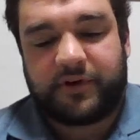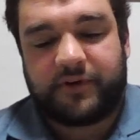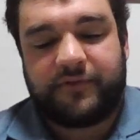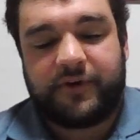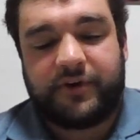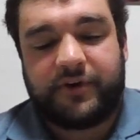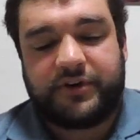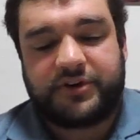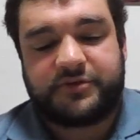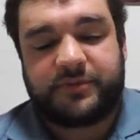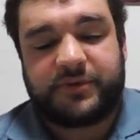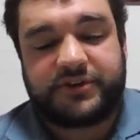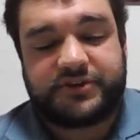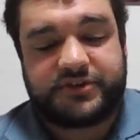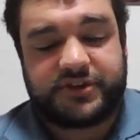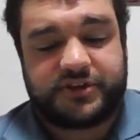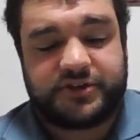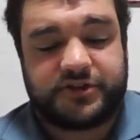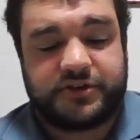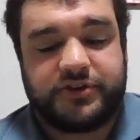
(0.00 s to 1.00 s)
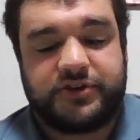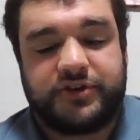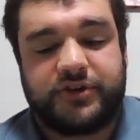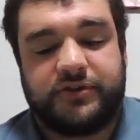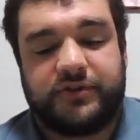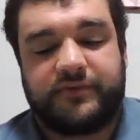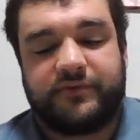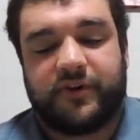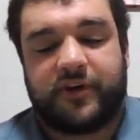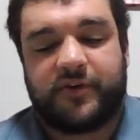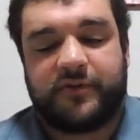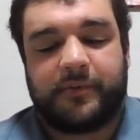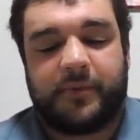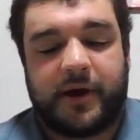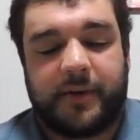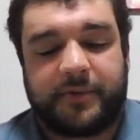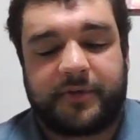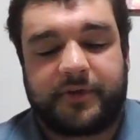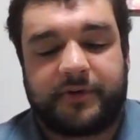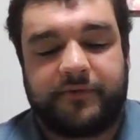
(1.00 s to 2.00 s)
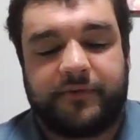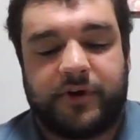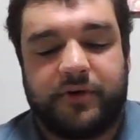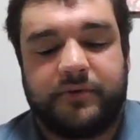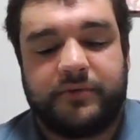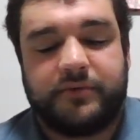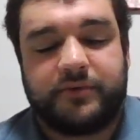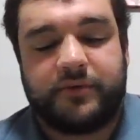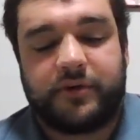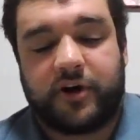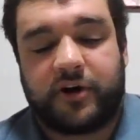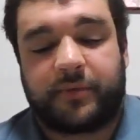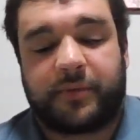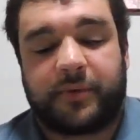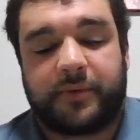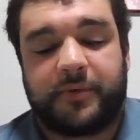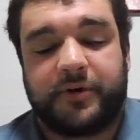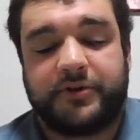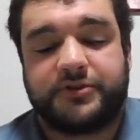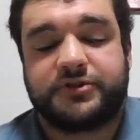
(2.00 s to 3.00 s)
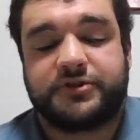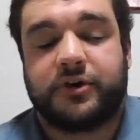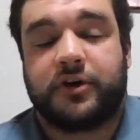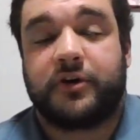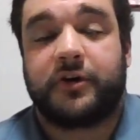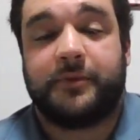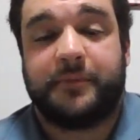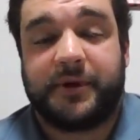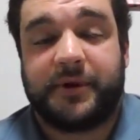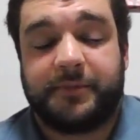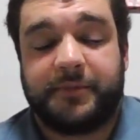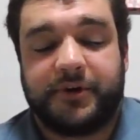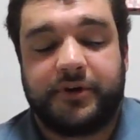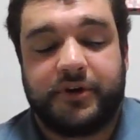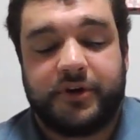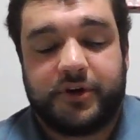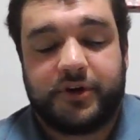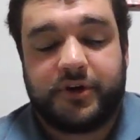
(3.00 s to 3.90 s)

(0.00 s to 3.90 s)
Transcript: of voters petitioned to involve a popular vote on a proposed law or amendment,